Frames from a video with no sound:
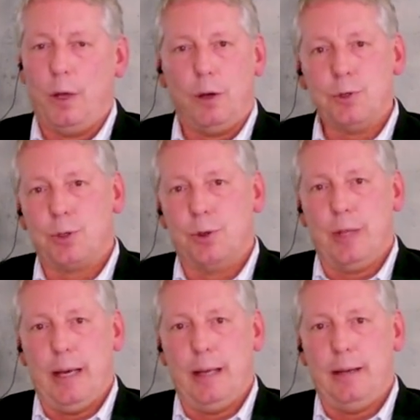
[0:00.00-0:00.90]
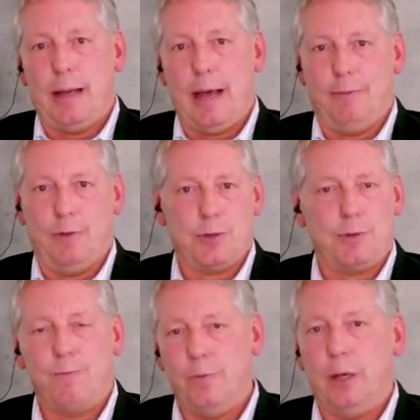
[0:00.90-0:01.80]
We also then have this
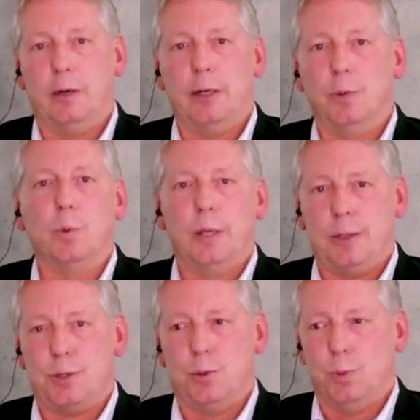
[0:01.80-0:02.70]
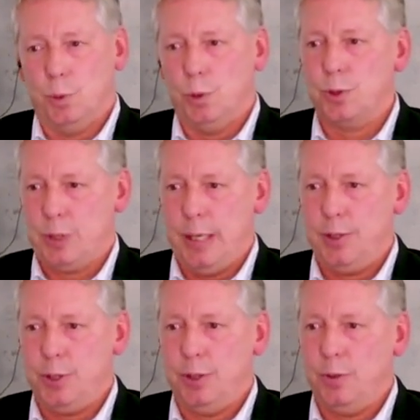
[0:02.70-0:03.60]
very rich rules
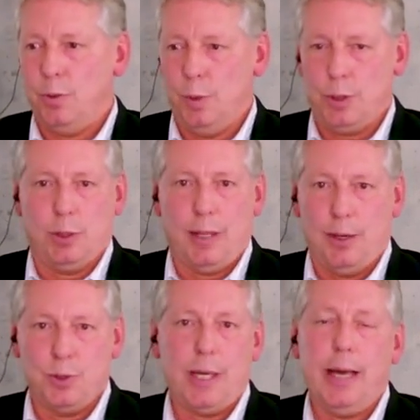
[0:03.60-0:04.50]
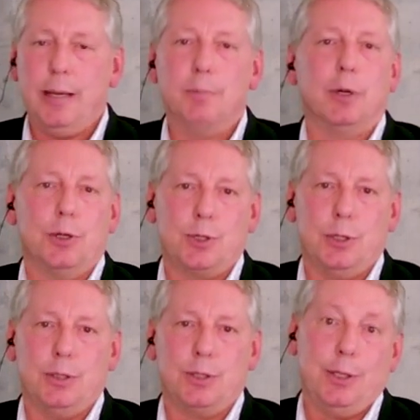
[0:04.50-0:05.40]
engine, which allows any
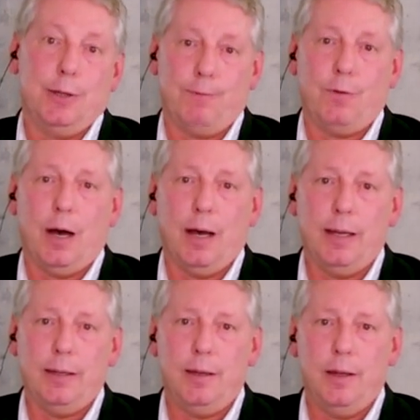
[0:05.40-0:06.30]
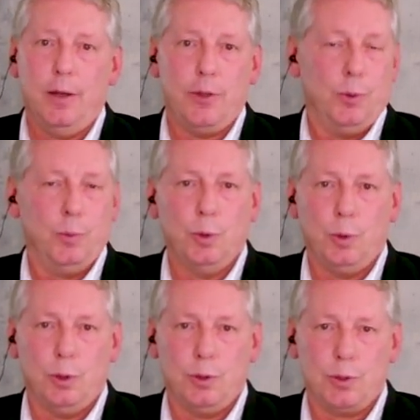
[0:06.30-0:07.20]
merchant to define the
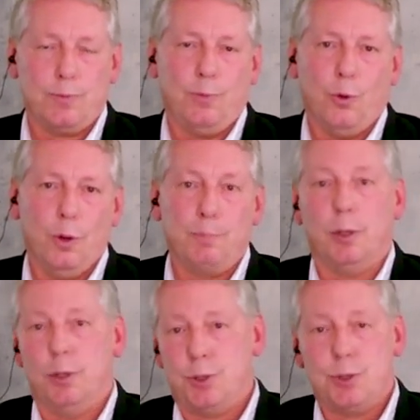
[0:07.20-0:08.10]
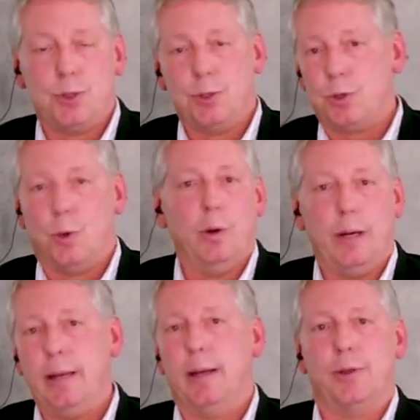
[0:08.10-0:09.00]
rules for purchases or
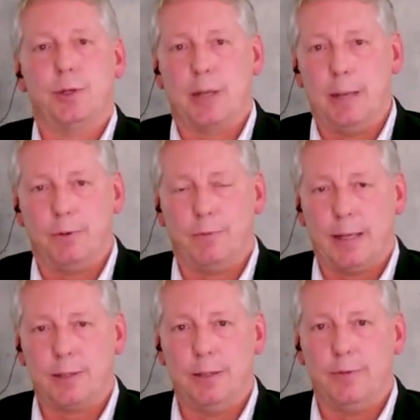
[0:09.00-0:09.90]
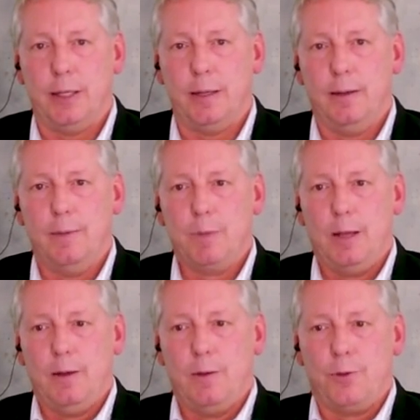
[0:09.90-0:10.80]
any other type of activity
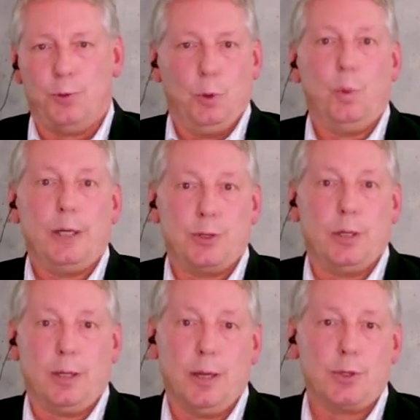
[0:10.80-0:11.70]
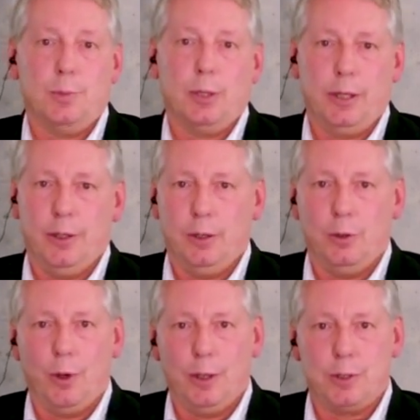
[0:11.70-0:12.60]
through which the customer can earn
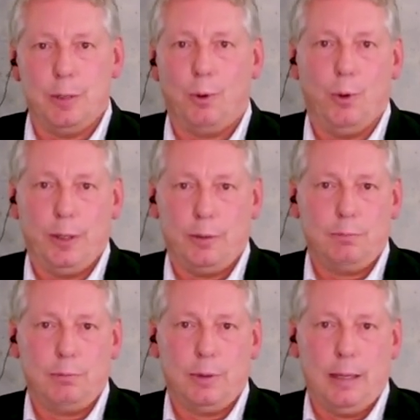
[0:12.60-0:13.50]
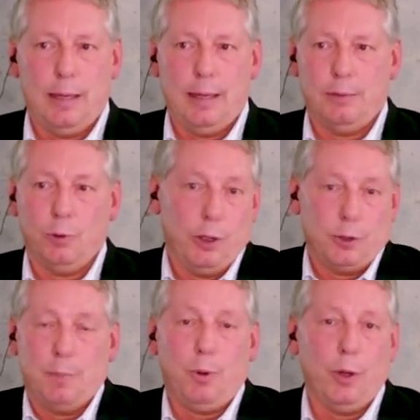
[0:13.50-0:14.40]
loyalty
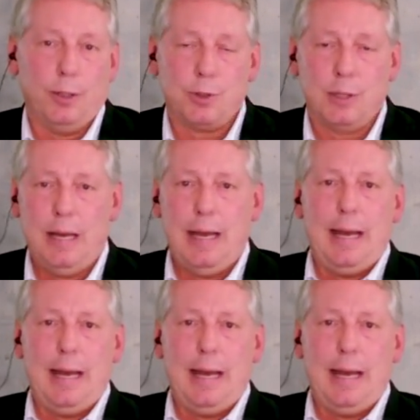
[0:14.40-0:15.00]
points.